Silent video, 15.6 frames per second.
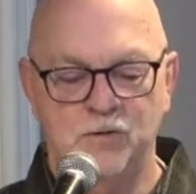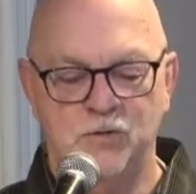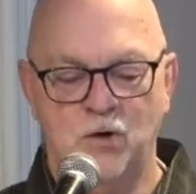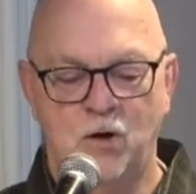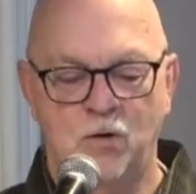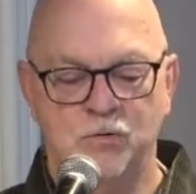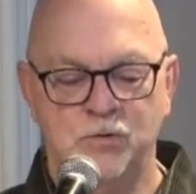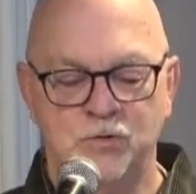but
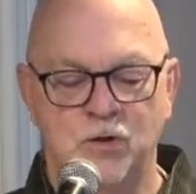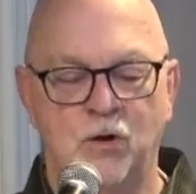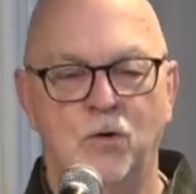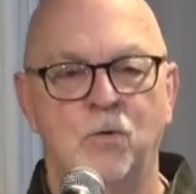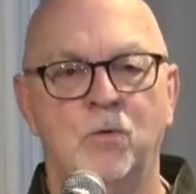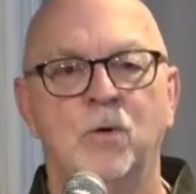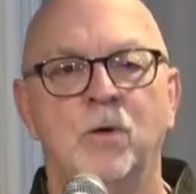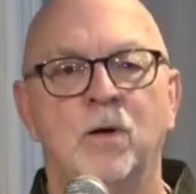it's
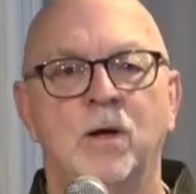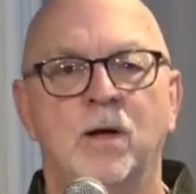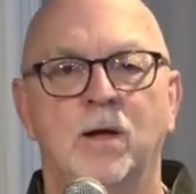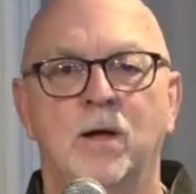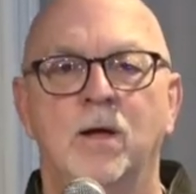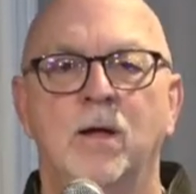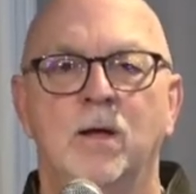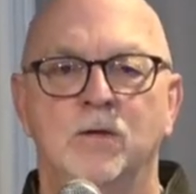also
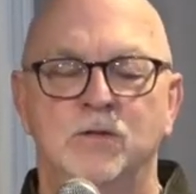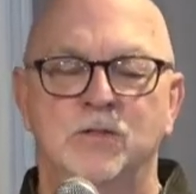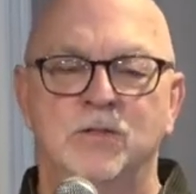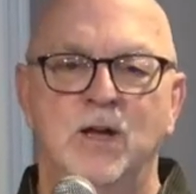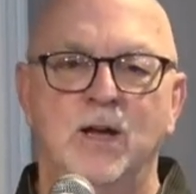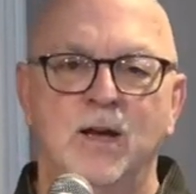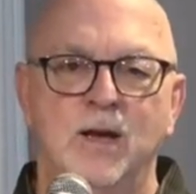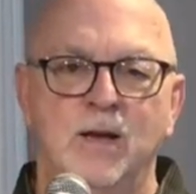
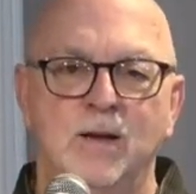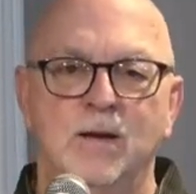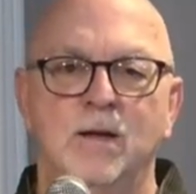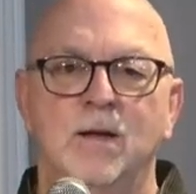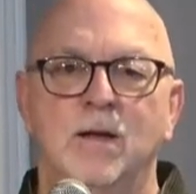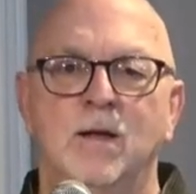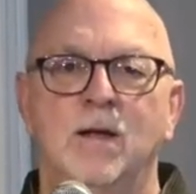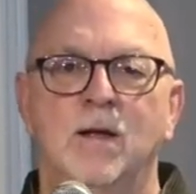
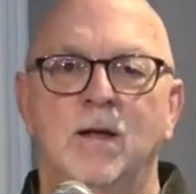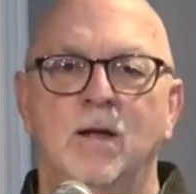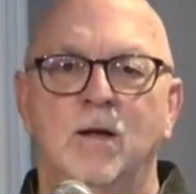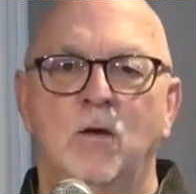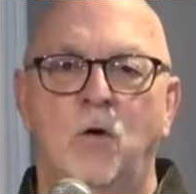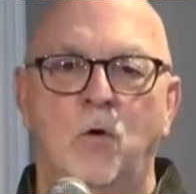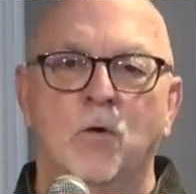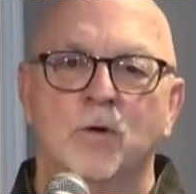singing
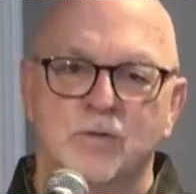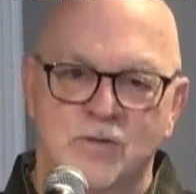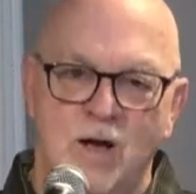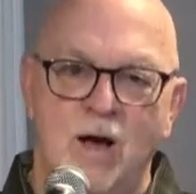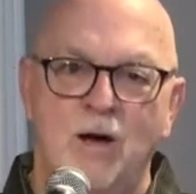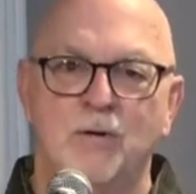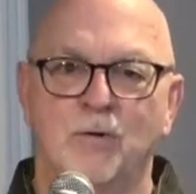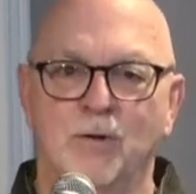
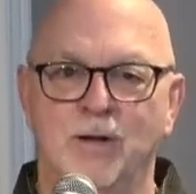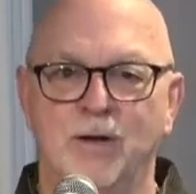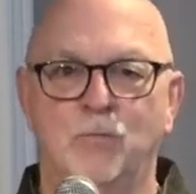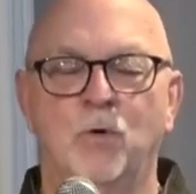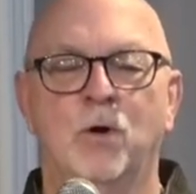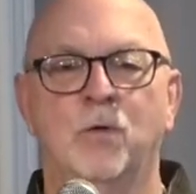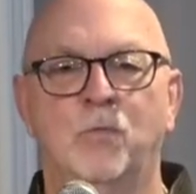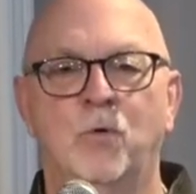
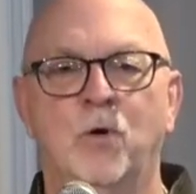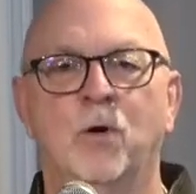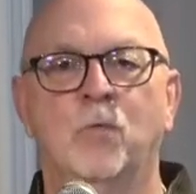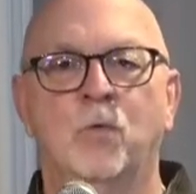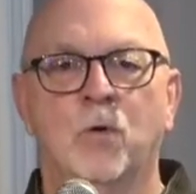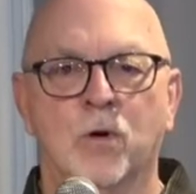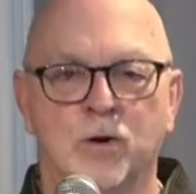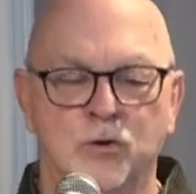horizontally where,
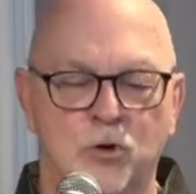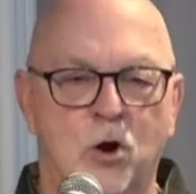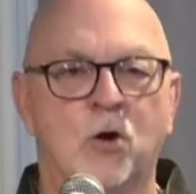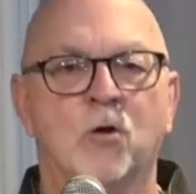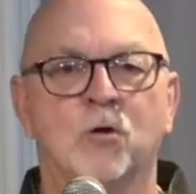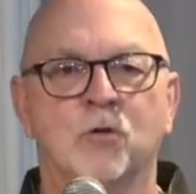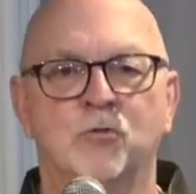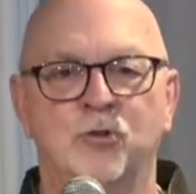where we're
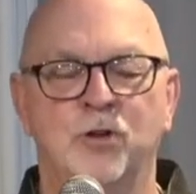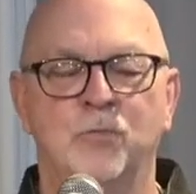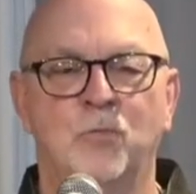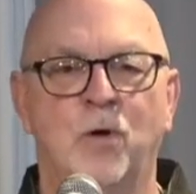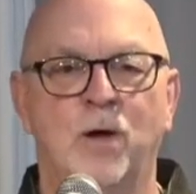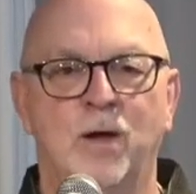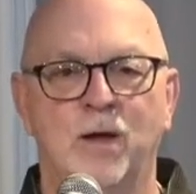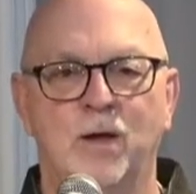
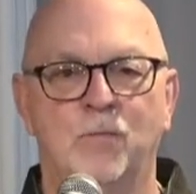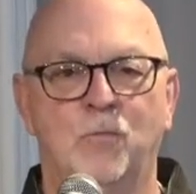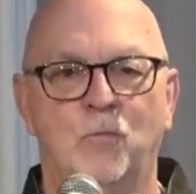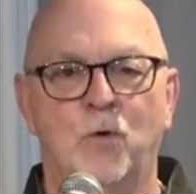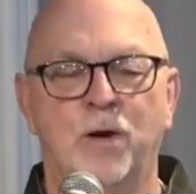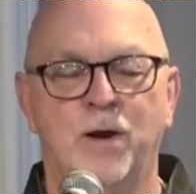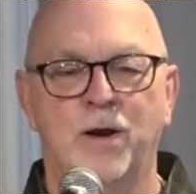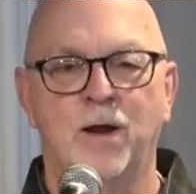encouraging
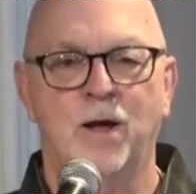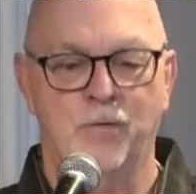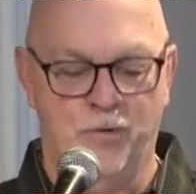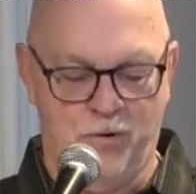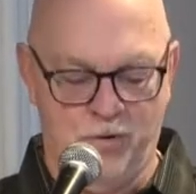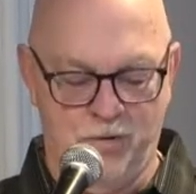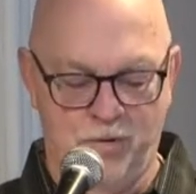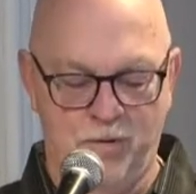one
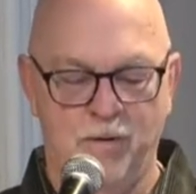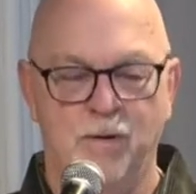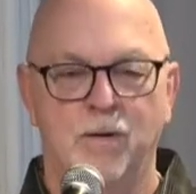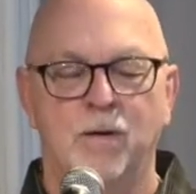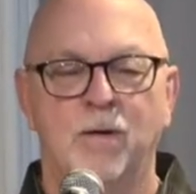another